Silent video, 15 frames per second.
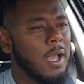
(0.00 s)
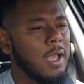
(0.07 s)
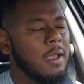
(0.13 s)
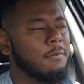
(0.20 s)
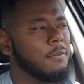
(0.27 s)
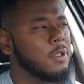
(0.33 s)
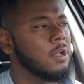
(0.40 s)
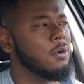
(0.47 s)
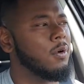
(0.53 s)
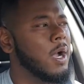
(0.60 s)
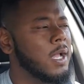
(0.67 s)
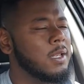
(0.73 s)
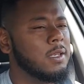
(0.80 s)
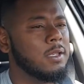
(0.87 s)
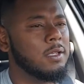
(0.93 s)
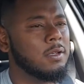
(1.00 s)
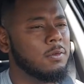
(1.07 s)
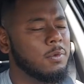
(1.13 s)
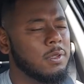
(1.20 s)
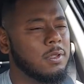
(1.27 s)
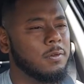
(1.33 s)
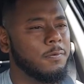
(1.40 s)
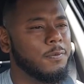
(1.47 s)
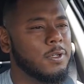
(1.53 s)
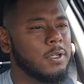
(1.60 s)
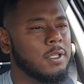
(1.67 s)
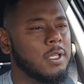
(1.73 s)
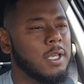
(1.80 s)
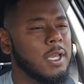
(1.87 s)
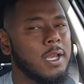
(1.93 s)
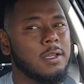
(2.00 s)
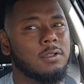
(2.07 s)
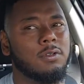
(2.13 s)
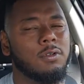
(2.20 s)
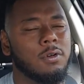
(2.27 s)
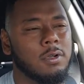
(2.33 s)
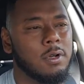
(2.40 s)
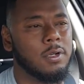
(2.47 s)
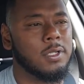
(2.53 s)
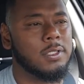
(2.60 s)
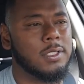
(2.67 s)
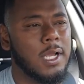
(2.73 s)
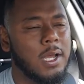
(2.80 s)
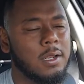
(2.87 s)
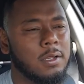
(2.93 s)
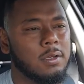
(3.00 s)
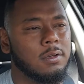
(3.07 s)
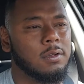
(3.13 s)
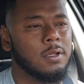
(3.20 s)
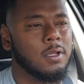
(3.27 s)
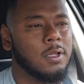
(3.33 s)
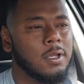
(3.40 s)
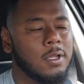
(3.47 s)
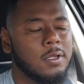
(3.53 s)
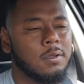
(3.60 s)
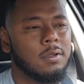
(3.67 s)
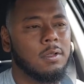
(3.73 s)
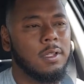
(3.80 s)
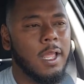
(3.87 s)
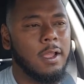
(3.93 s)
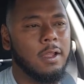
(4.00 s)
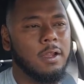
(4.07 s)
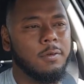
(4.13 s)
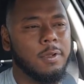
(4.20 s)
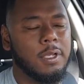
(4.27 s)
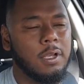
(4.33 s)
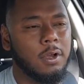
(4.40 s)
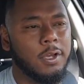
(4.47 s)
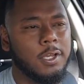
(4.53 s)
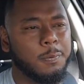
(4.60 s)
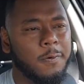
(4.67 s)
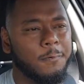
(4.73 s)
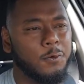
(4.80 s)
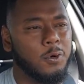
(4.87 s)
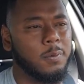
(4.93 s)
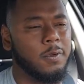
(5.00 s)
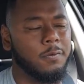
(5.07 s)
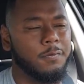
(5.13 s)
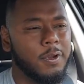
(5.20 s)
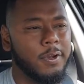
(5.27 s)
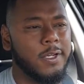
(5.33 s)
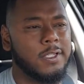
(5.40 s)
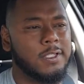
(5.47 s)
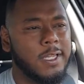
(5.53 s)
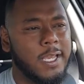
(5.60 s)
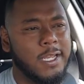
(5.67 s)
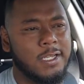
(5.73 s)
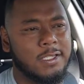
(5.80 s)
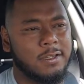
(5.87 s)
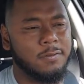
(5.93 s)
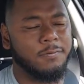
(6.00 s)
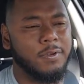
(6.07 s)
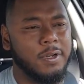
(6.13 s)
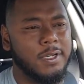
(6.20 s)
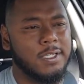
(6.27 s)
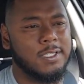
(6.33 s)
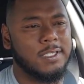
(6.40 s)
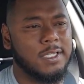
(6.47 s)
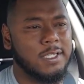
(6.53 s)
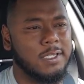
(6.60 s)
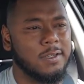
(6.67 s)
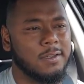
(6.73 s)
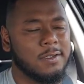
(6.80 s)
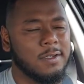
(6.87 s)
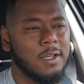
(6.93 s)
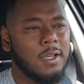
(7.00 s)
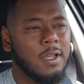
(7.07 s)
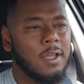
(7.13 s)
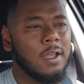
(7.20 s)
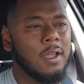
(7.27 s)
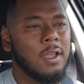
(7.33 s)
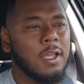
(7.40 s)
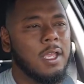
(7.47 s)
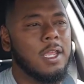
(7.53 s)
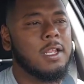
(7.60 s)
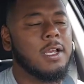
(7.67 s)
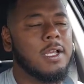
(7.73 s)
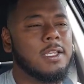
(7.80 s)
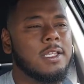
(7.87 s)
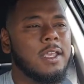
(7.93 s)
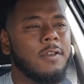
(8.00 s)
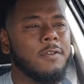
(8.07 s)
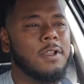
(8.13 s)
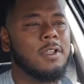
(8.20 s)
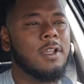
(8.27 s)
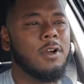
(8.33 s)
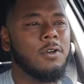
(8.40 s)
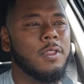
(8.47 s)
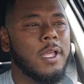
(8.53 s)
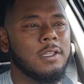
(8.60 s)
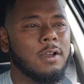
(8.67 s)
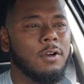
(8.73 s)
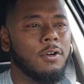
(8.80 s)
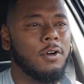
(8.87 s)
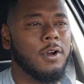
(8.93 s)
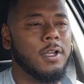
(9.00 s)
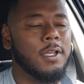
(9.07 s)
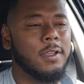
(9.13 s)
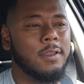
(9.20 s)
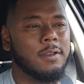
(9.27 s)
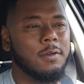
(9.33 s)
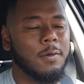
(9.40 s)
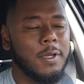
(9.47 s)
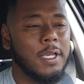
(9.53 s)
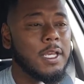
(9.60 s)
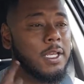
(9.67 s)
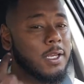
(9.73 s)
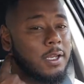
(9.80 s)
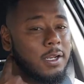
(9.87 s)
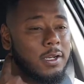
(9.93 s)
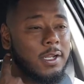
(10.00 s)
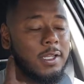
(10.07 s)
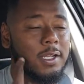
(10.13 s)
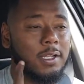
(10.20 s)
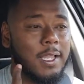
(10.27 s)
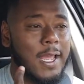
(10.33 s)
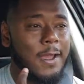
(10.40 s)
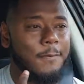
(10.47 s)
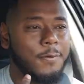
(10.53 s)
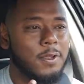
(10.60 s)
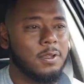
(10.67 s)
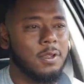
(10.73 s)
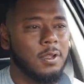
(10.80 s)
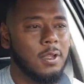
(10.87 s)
have no idea what the fuck he has going on inside of him. Like, here we go, he's performing on various stages in various cities. He doesn't even know that the audience, or he can hear that they're laughing,